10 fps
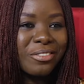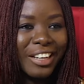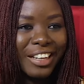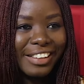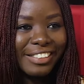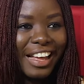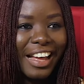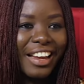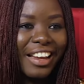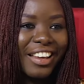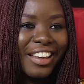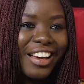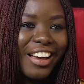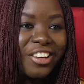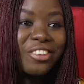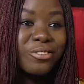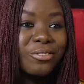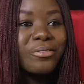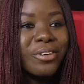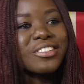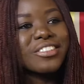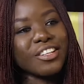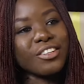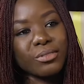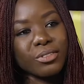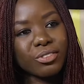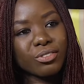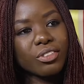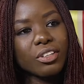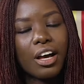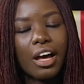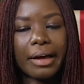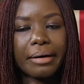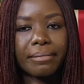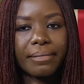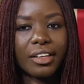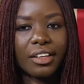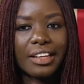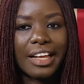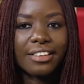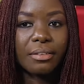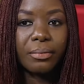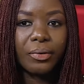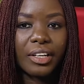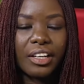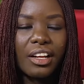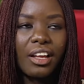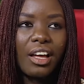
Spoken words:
realize that Are you doing what you say you would do? That's important.